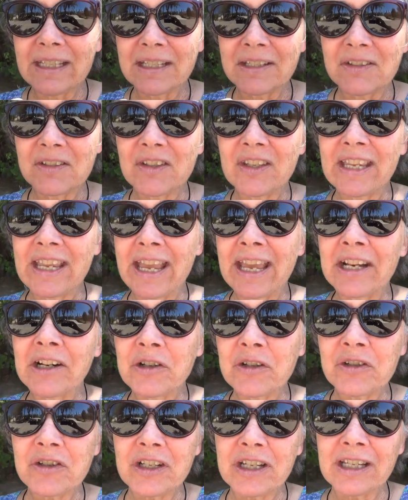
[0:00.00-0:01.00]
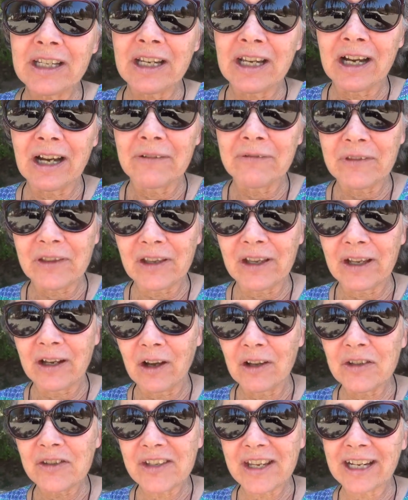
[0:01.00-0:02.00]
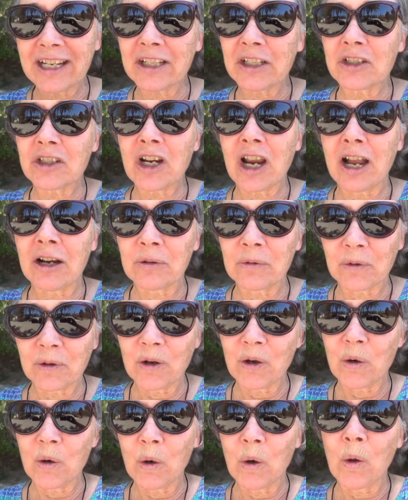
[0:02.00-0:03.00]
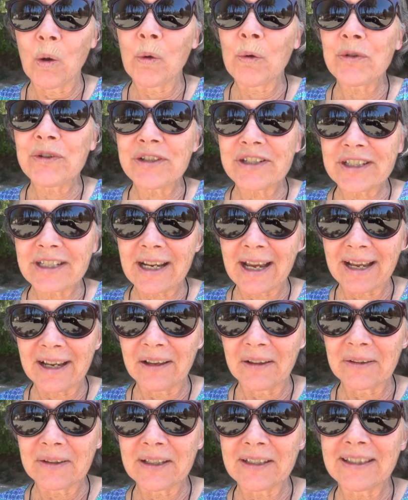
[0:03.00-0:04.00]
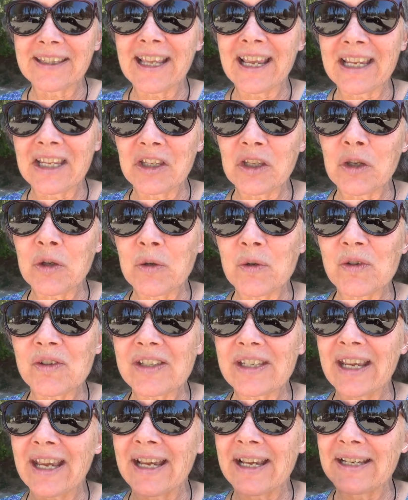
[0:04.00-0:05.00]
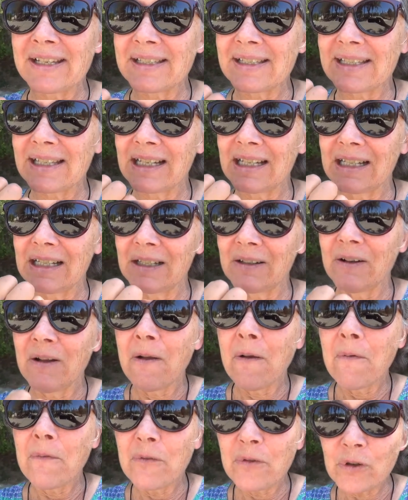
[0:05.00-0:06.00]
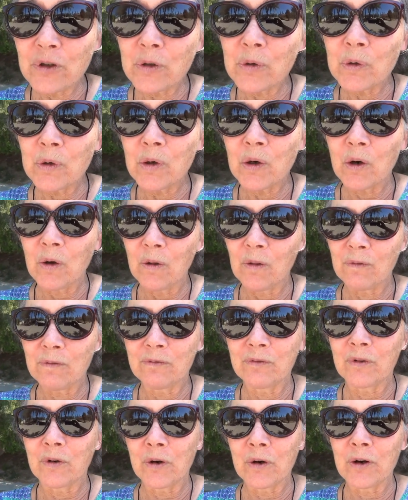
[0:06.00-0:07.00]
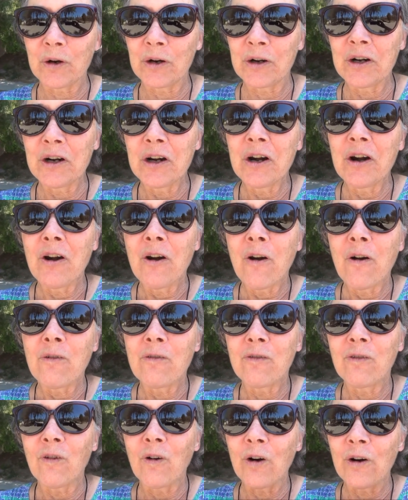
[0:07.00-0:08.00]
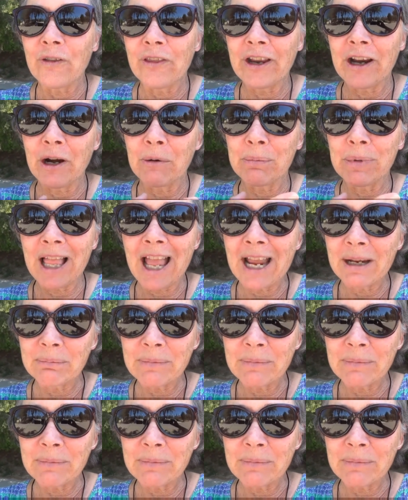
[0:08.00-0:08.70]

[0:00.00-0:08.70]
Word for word: it's the energy of the second chakra, old style, that they use as uh, fuel for for their black